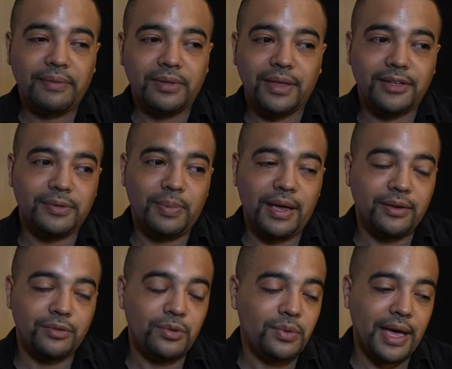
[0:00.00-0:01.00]
have to like
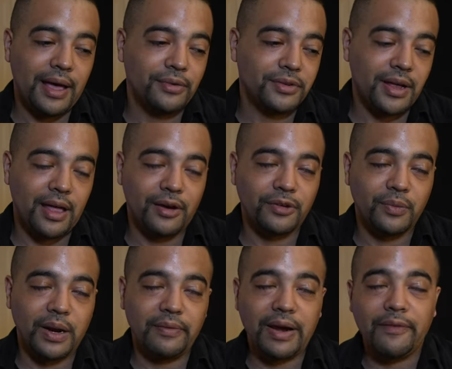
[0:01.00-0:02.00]
spend two thousand dollars or
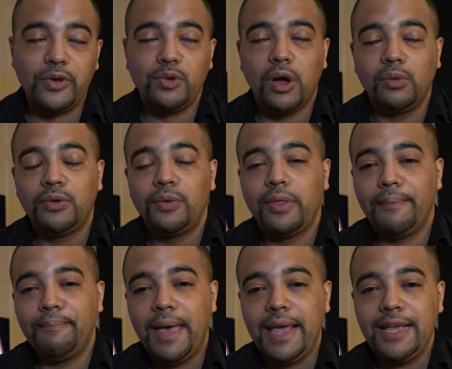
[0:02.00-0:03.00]
whatever. Now, if you go to the
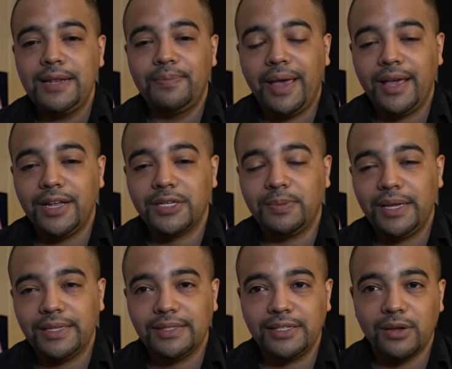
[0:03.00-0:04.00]
main page,
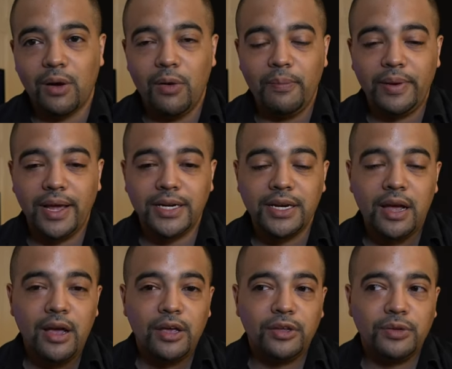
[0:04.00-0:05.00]
PNC's homepage,
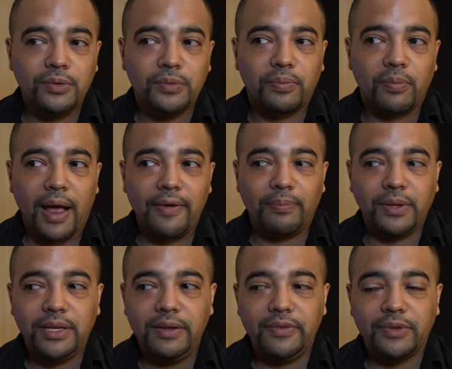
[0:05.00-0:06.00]
you I
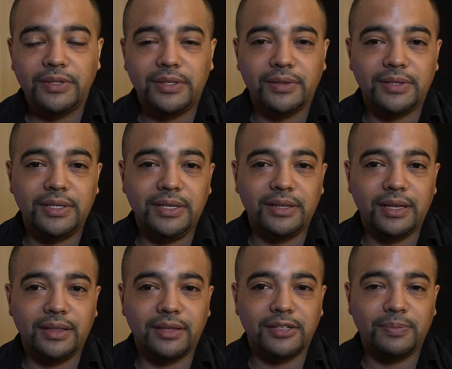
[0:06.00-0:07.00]
believe you'll still see
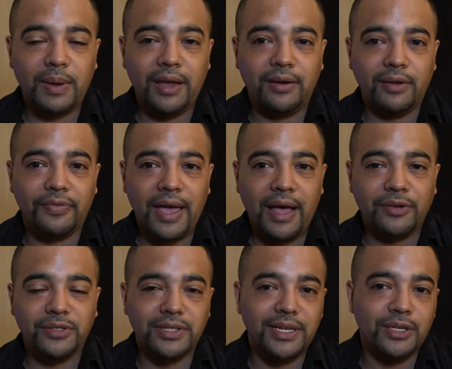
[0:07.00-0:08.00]
like the spend a
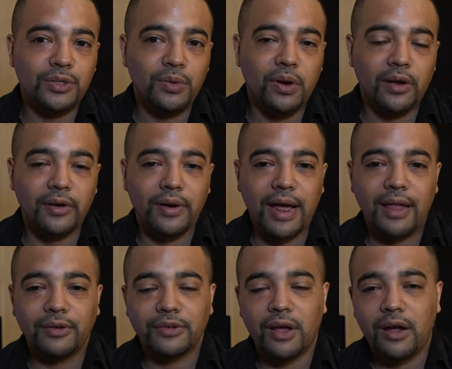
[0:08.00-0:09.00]
thousand to get two hundred
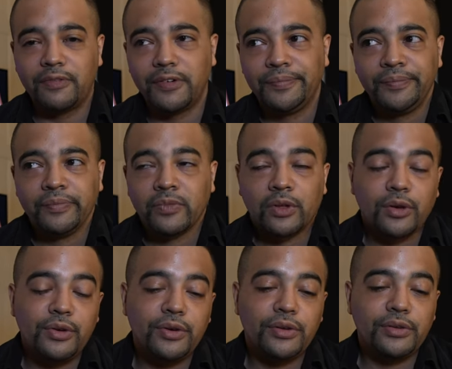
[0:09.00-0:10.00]
dollars offer.
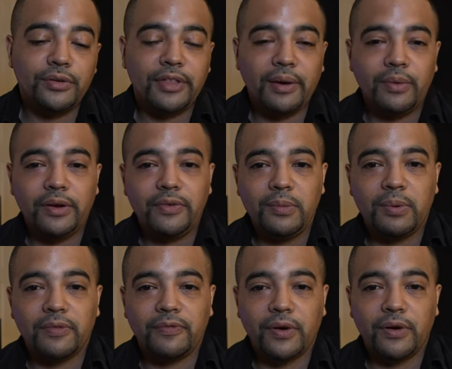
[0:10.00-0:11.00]
You could do that one if you
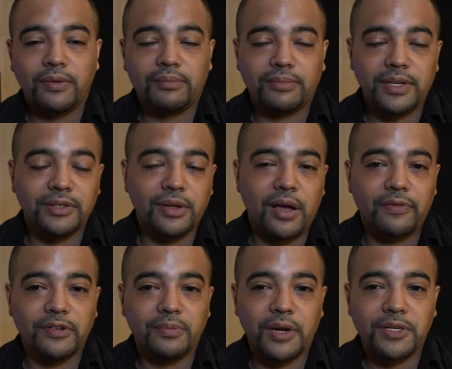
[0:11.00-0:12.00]
prefer. This
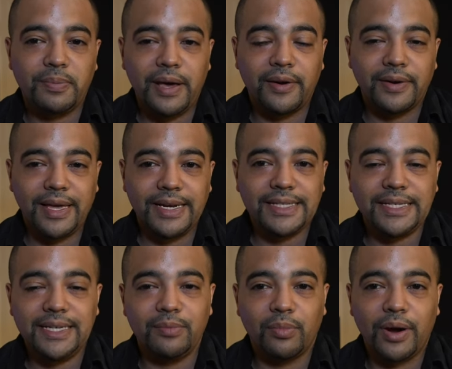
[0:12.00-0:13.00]
offer's much better. Again, it's
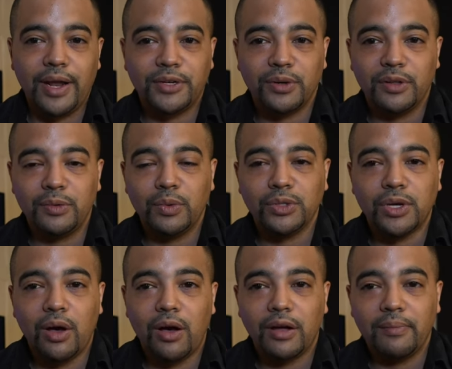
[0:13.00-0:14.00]
in branch only. We'll
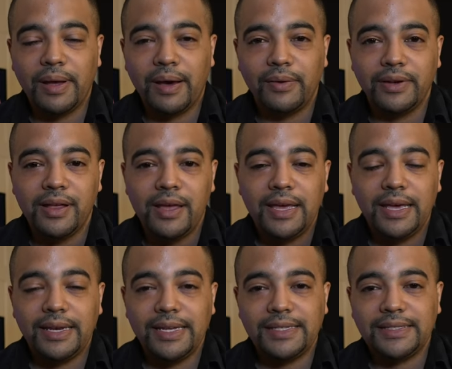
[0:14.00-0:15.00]
talk about it
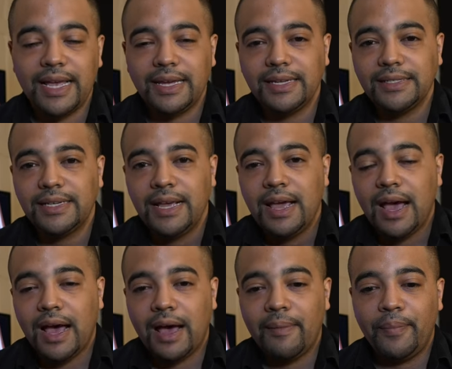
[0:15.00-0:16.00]
in a second.
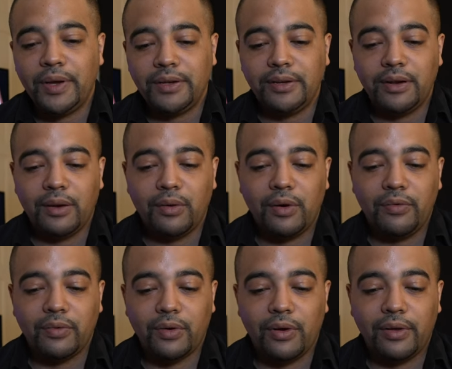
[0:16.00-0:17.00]
Uh, but, you know,
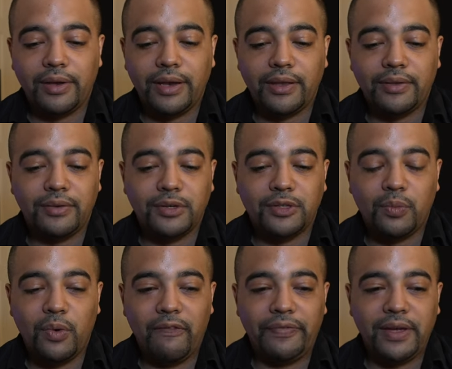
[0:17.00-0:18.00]
overall, uh, just
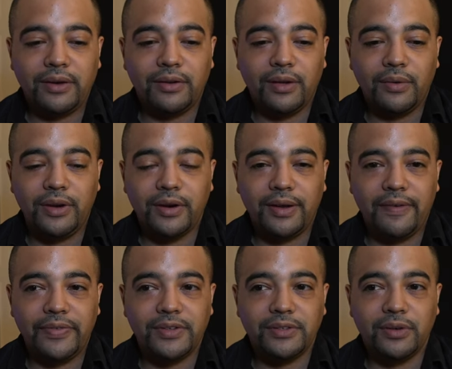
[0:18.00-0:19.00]
one thing to note here. Again,
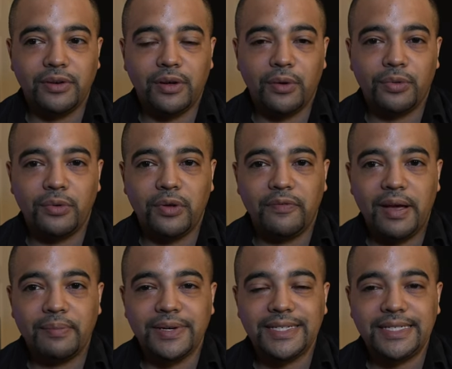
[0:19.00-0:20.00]
this is going to go through
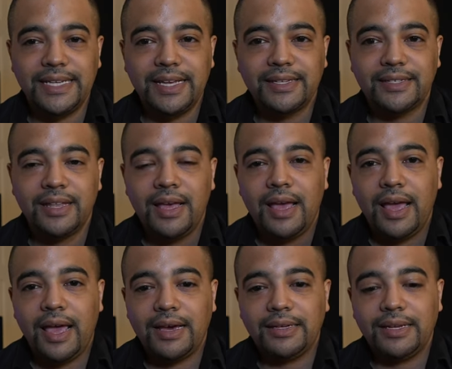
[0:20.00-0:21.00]
November 6th.
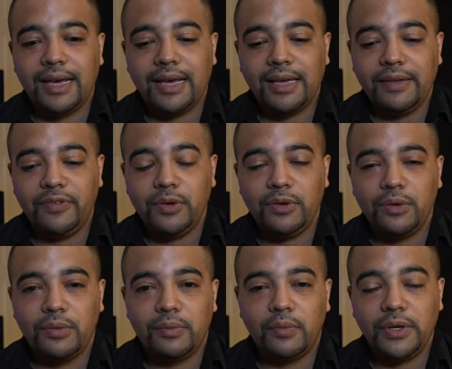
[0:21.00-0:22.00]
And uh, if you do,
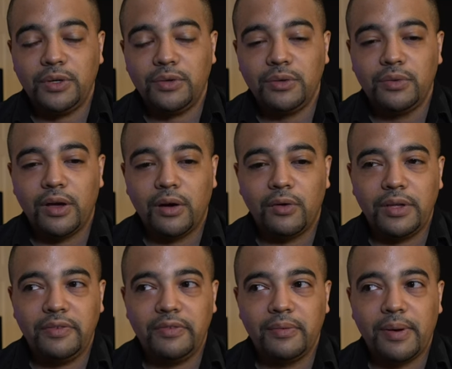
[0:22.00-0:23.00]
when you do go,
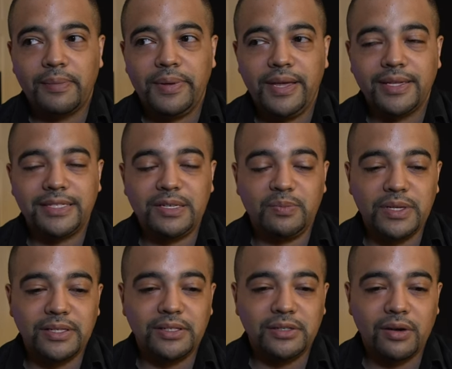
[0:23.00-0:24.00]
even my PNC
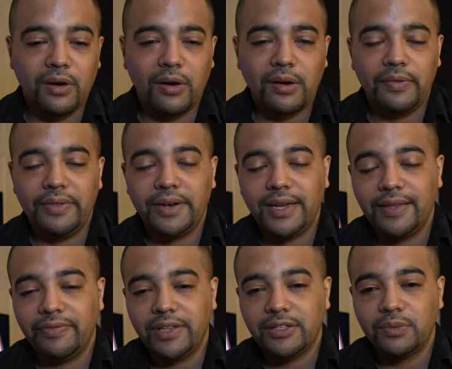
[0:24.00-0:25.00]
business card, and then
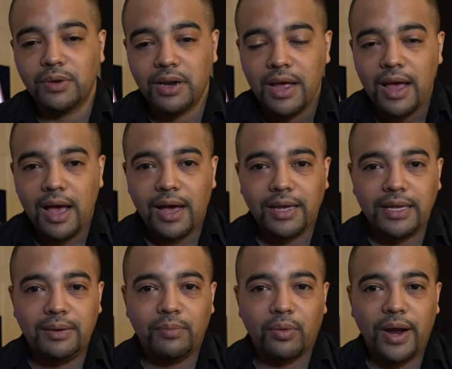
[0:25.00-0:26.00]
again, this one uh,
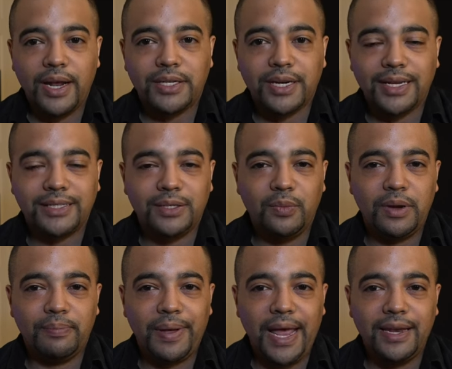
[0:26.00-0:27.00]
in branch, I still
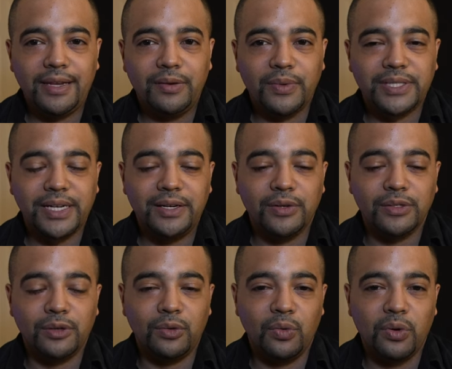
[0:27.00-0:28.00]
went pending, which I hear is a
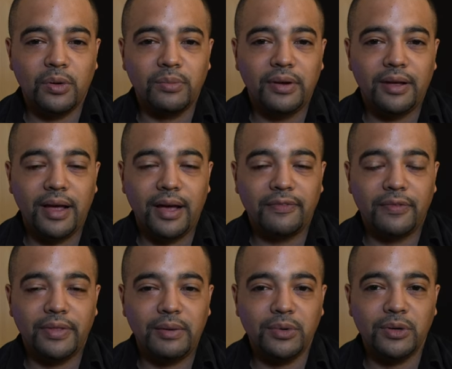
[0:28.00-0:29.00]
norm uh, for
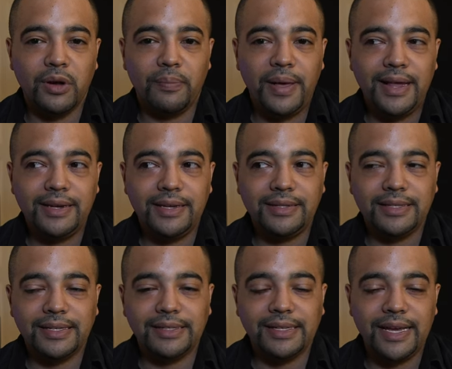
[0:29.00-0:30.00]
them. You'll go pending.
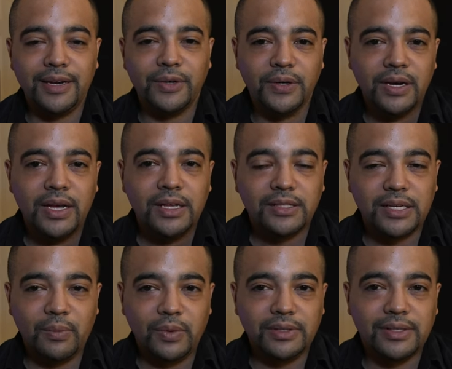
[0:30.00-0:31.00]
The later,
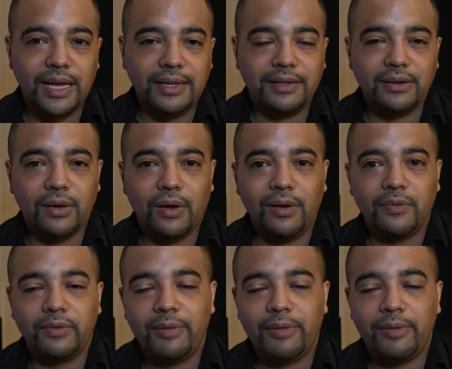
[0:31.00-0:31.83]
someone's likely to call you from